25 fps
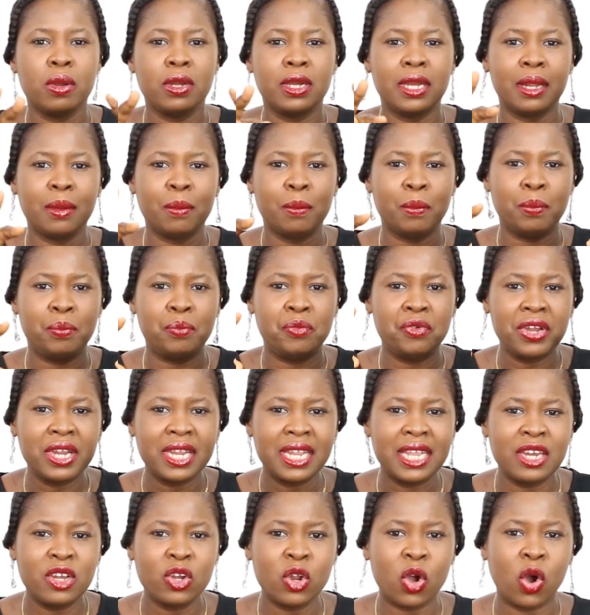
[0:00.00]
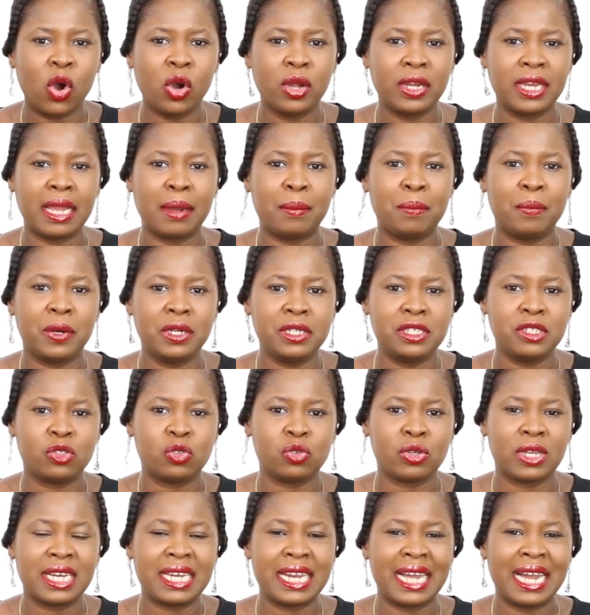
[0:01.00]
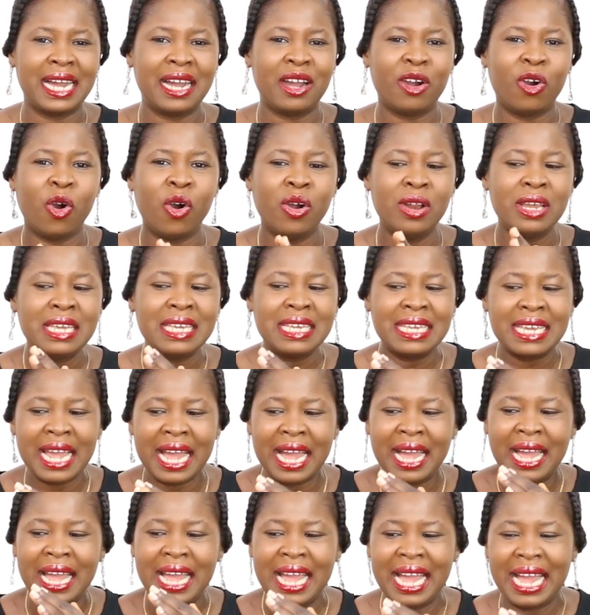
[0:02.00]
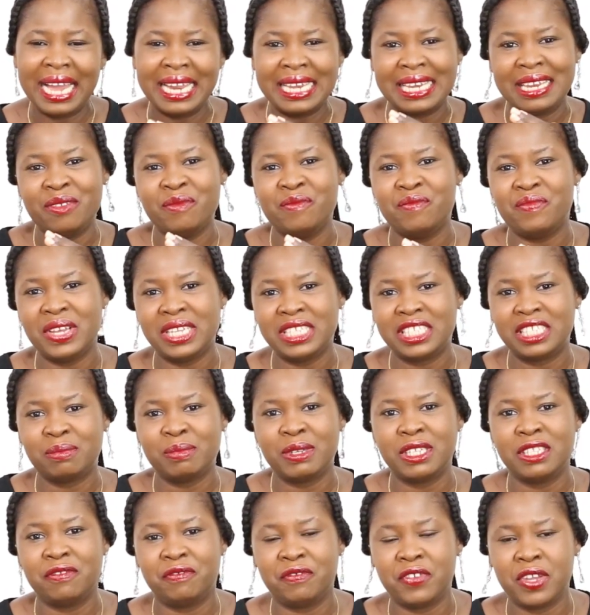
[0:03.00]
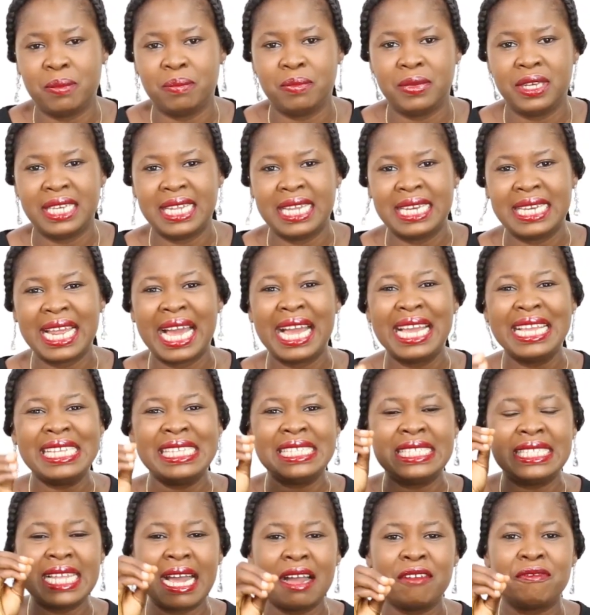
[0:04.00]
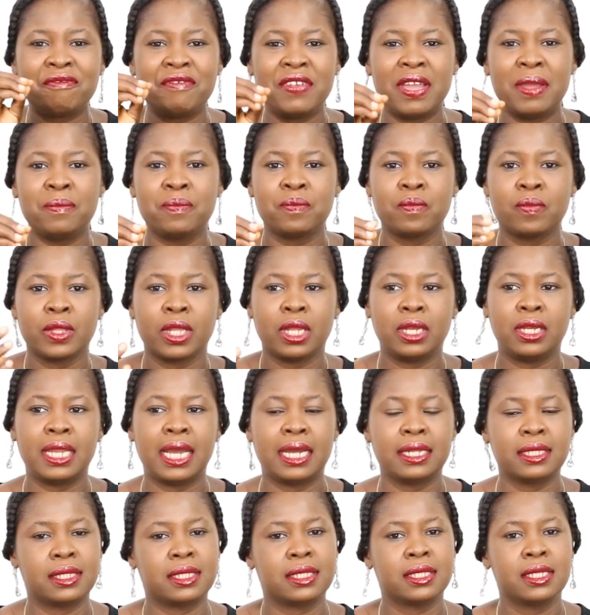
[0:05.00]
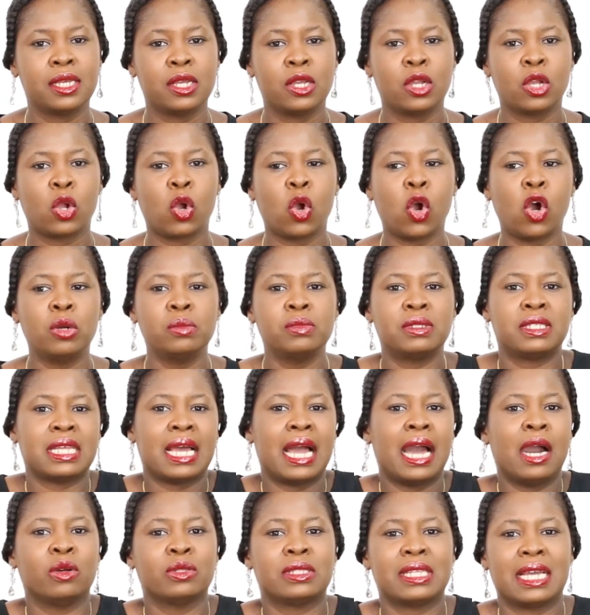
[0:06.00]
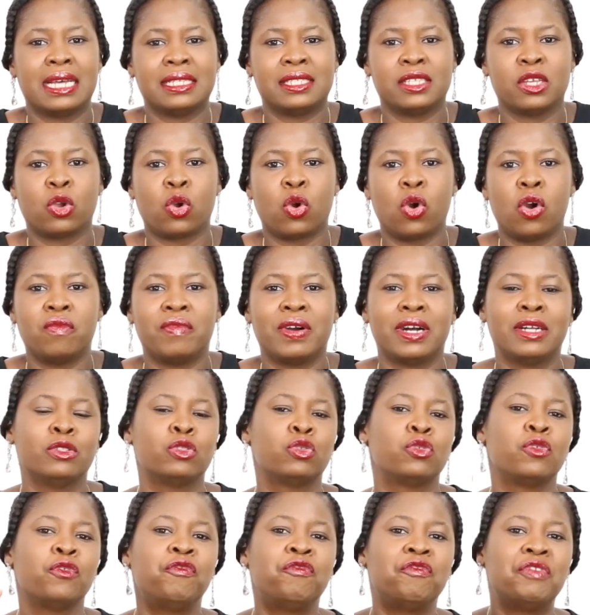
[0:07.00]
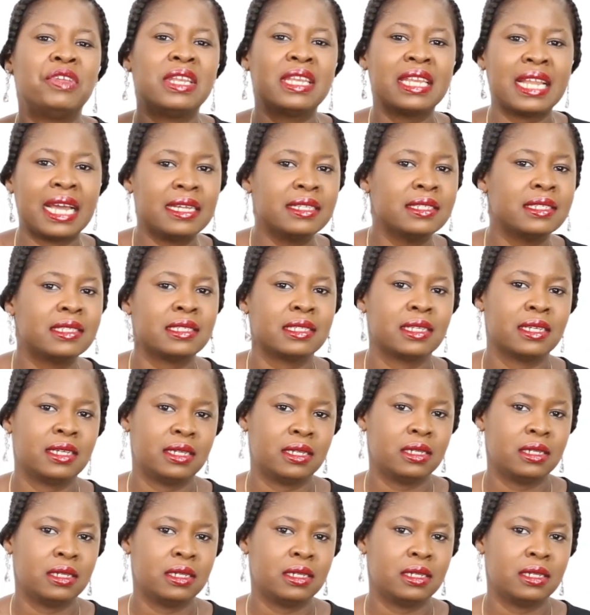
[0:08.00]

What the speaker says: they bringing all their money together under an investment firm. Then that is that firm that comes out as a cover to finance